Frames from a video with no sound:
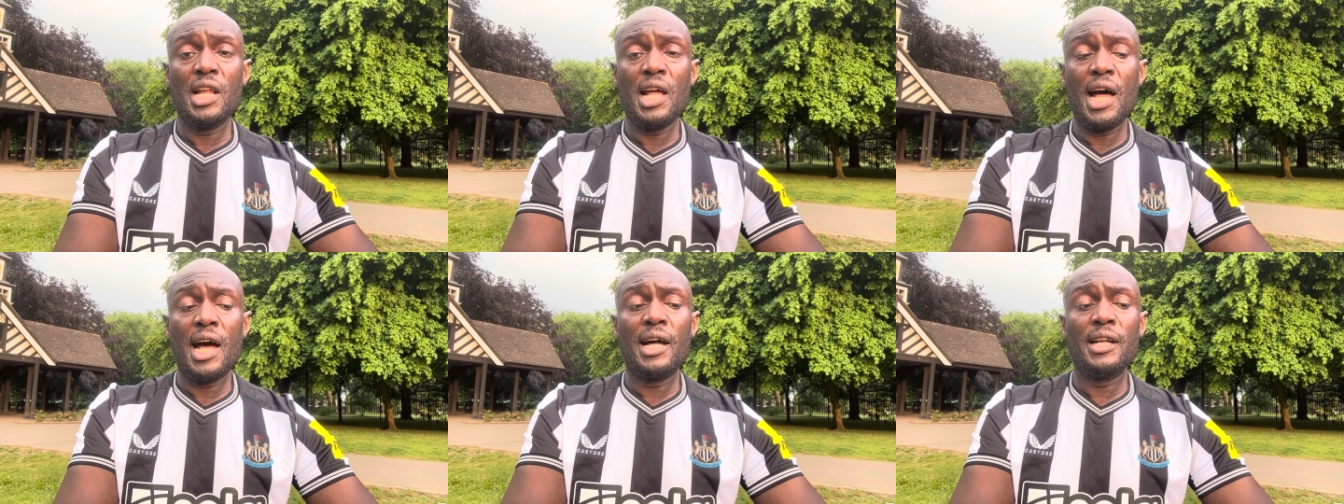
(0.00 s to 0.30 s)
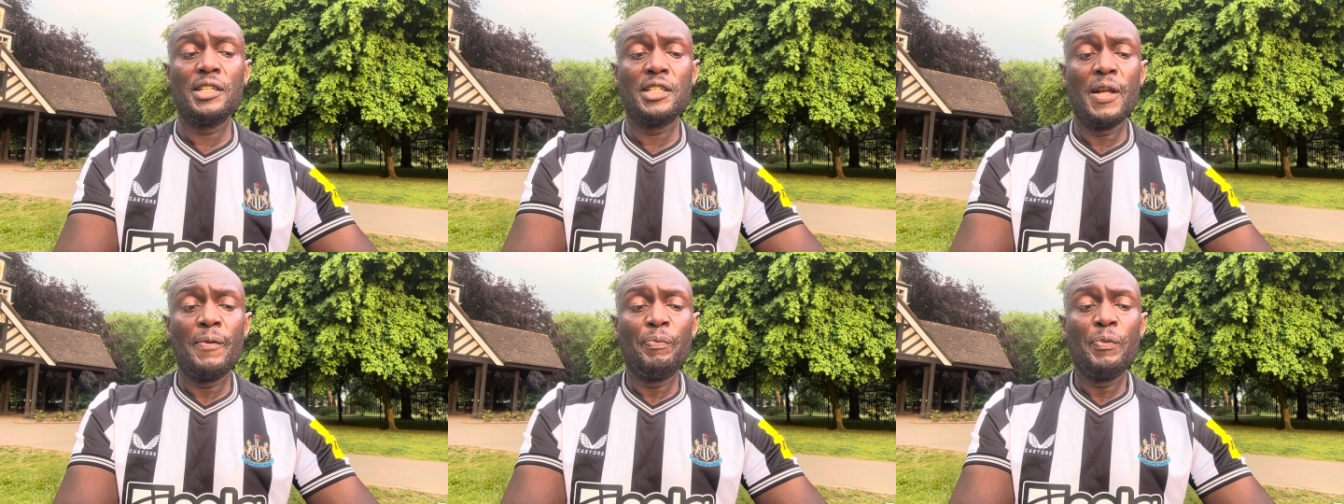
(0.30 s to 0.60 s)

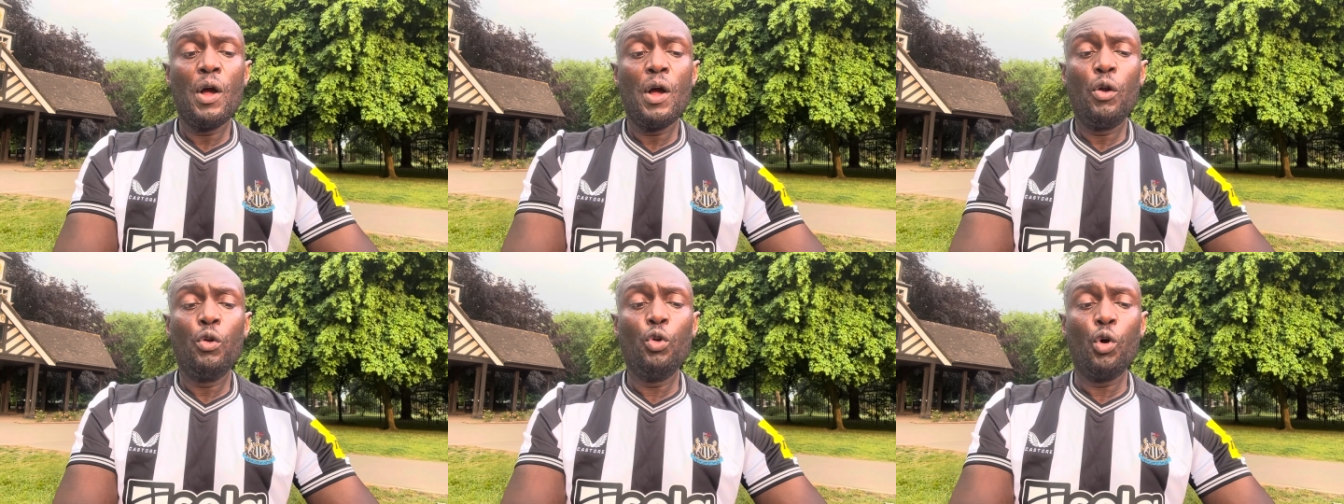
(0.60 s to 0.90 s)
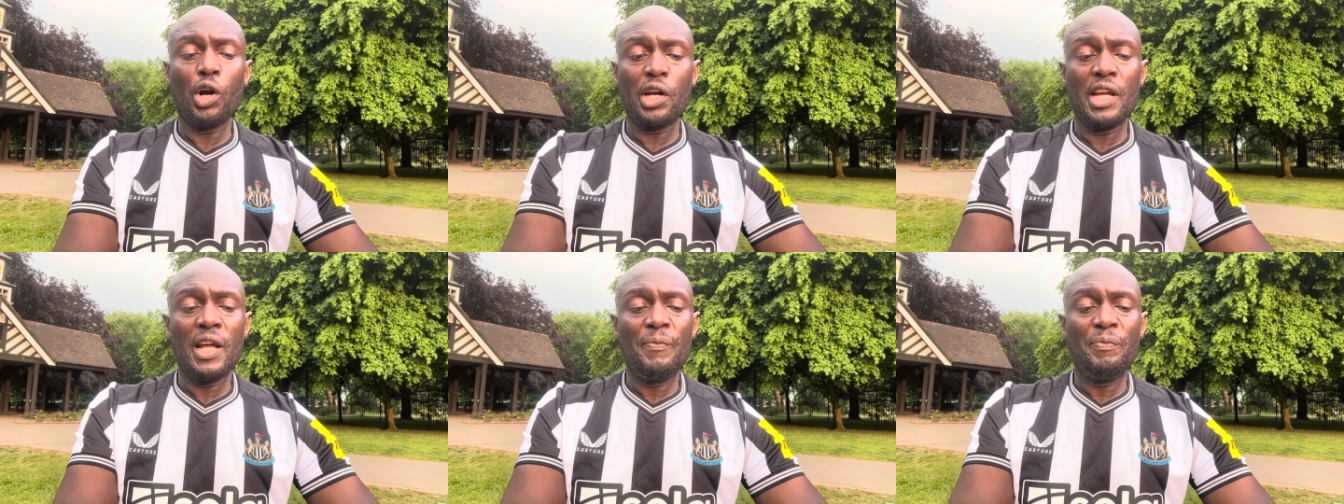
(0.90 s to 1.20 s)
And
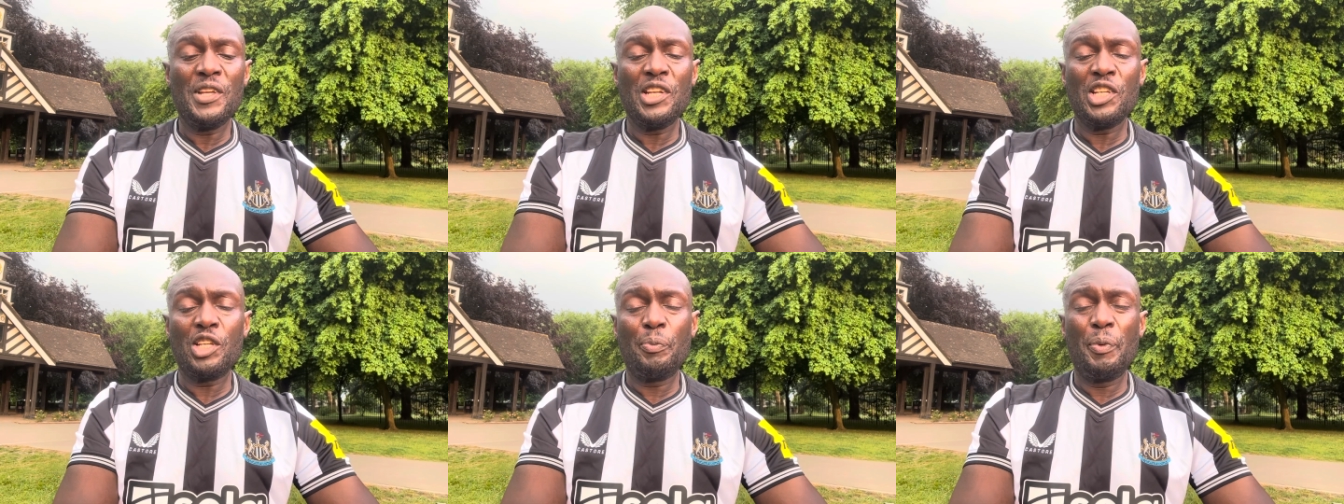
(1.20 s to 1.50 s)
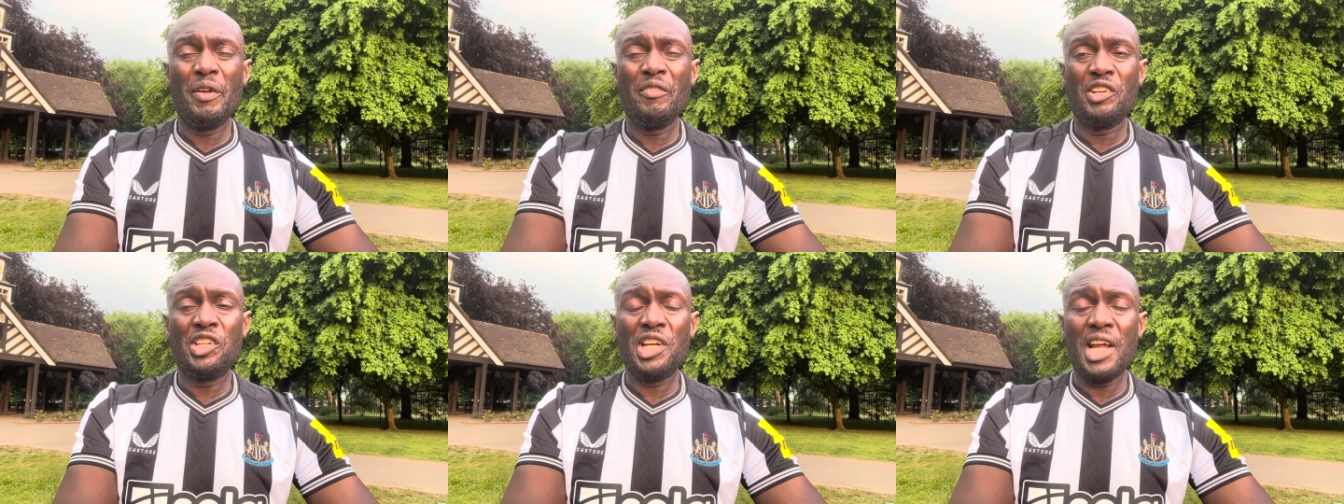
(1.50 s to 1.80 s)
look, it's a
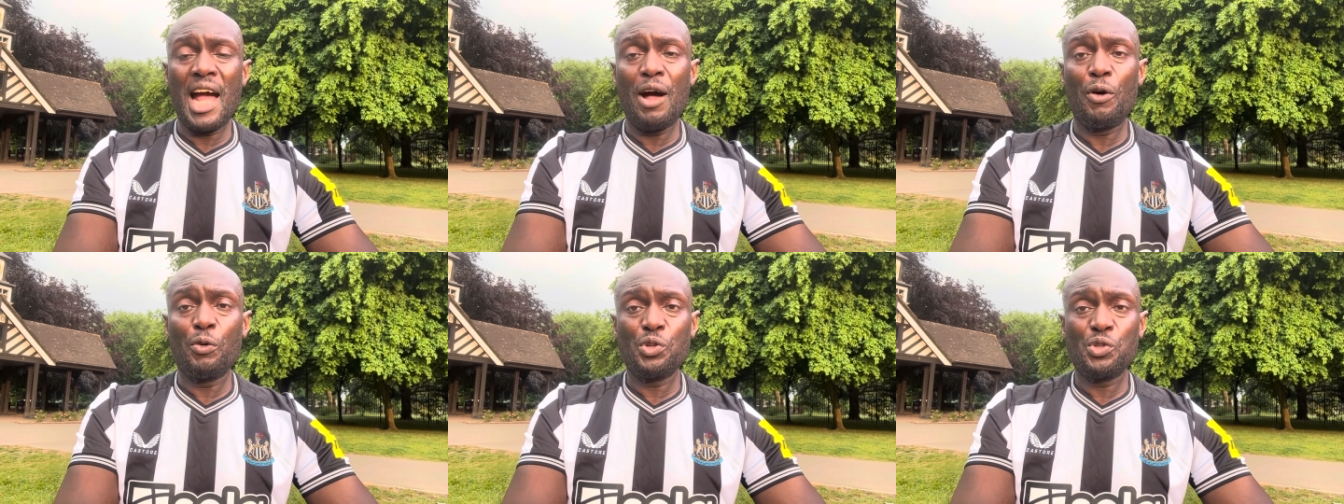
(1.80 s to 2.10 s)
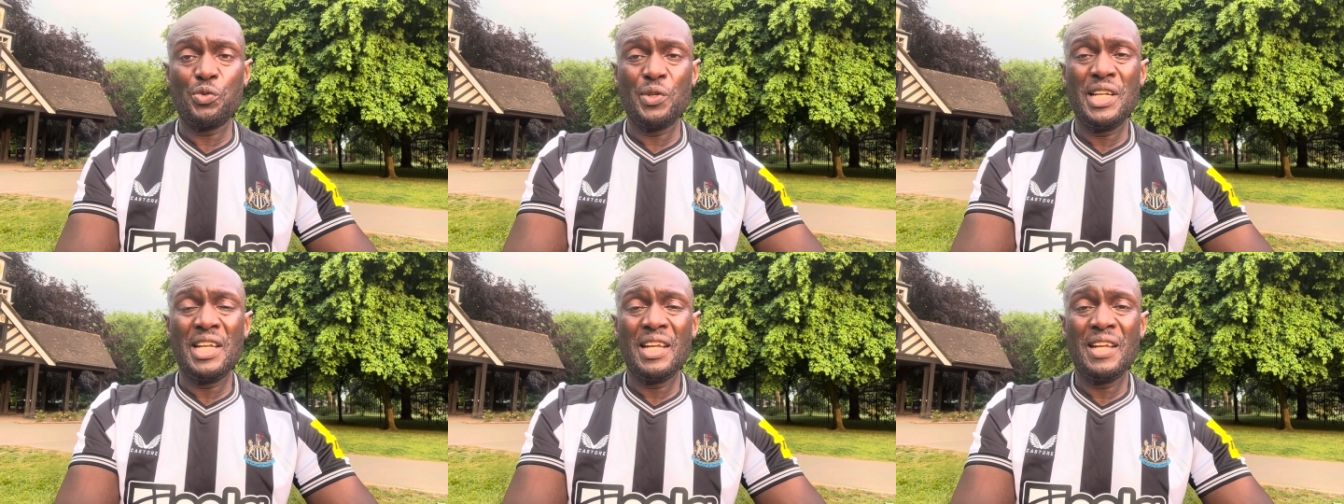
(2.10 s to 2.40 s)
bit of a shit house.
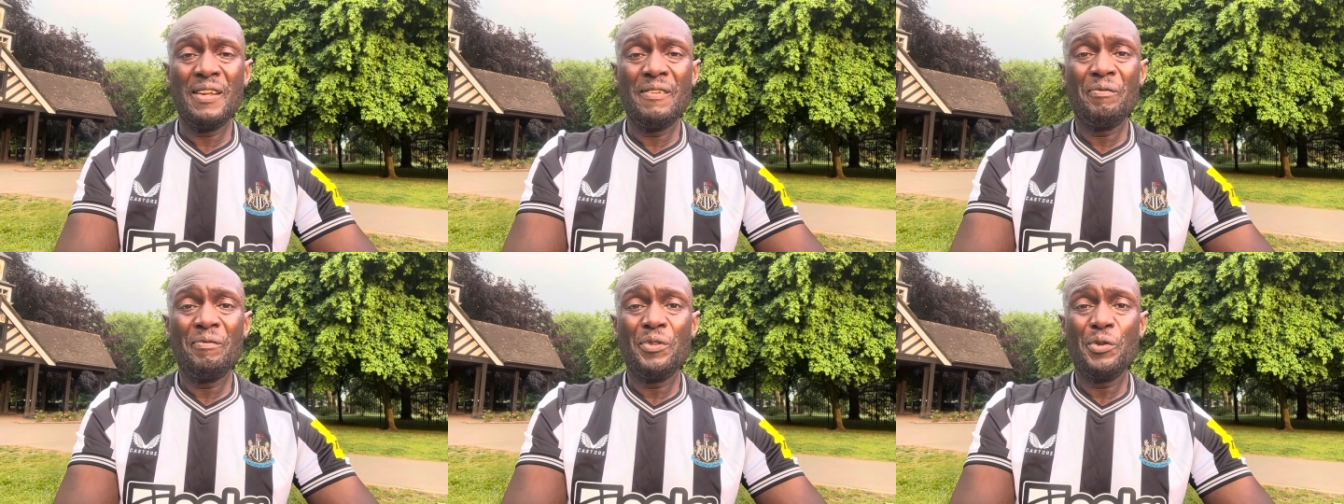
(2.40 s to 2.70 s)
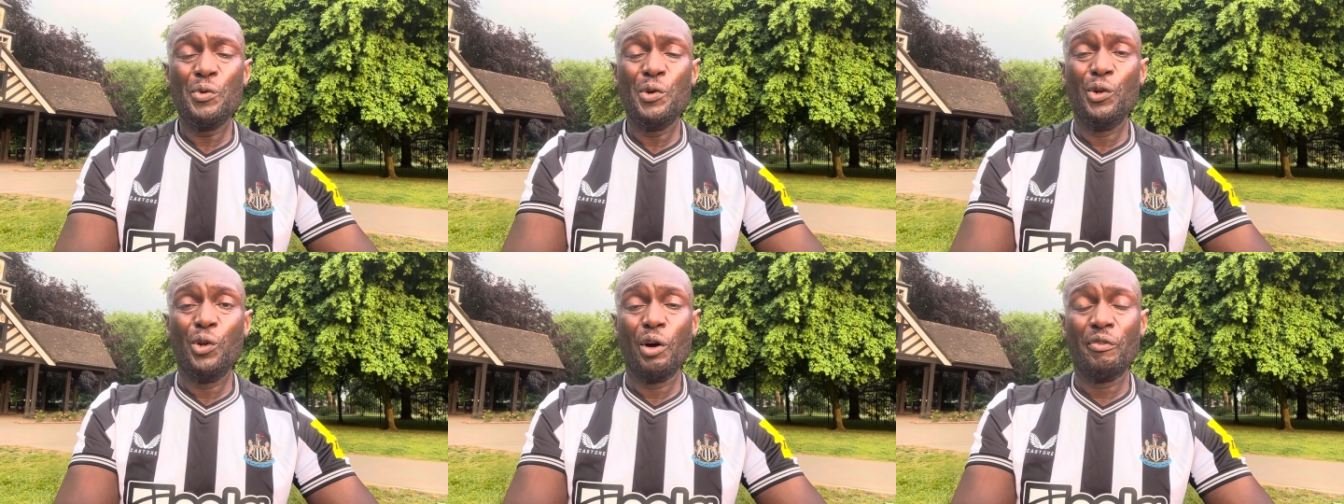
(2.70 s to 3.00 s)
We,
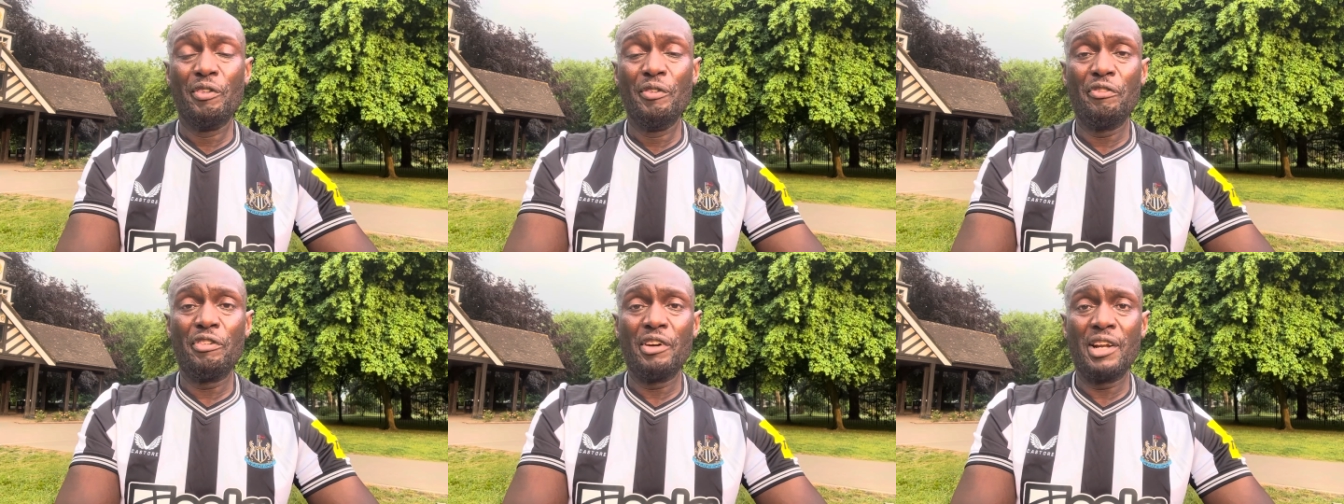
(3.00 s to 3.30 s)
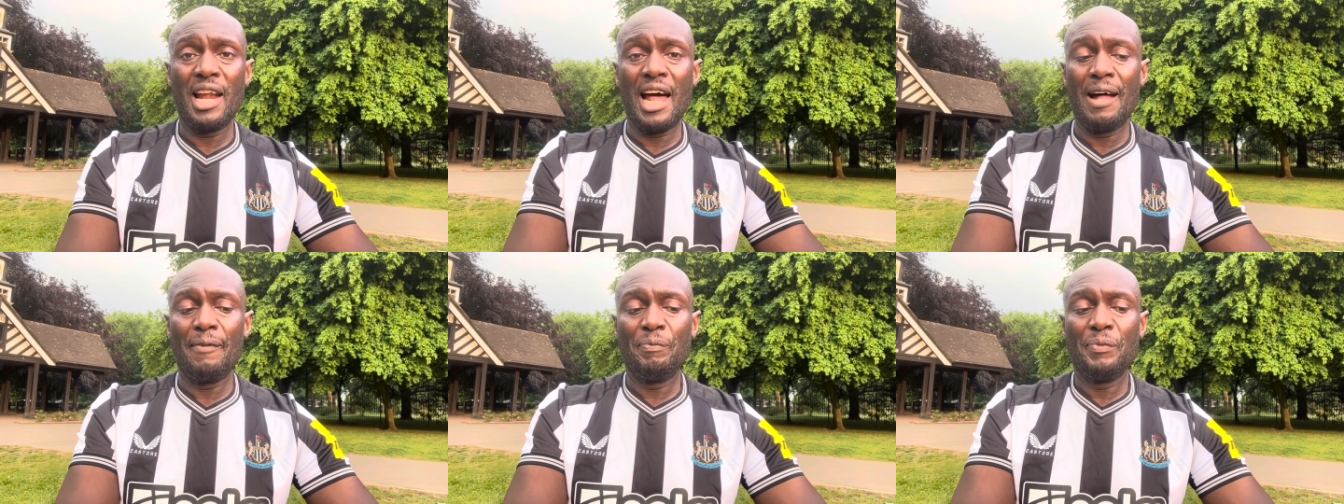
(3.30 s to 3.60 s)
we love him for
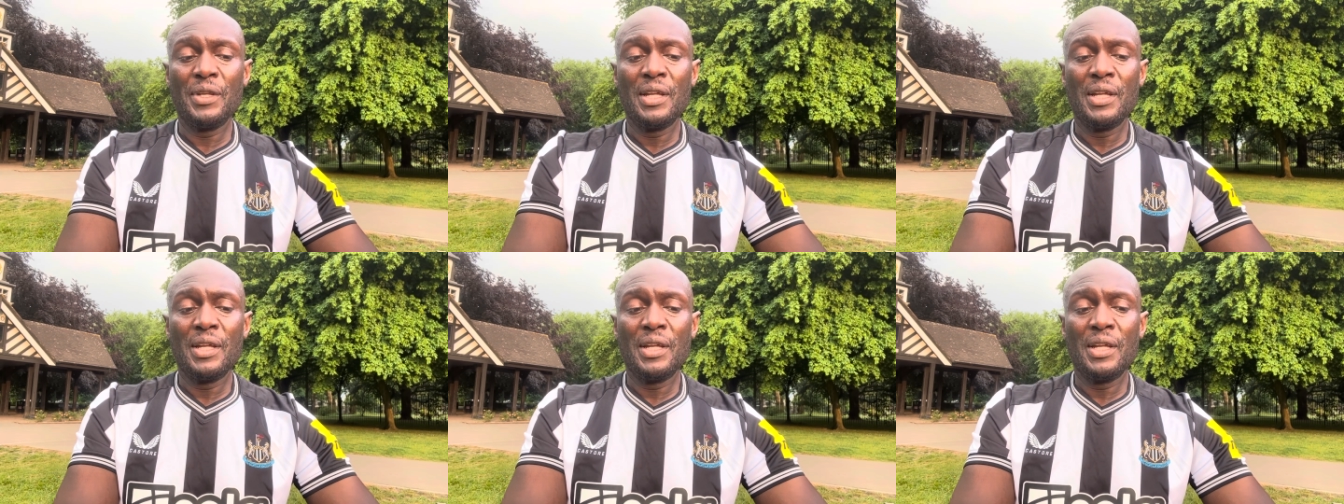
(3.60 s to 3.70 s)
that.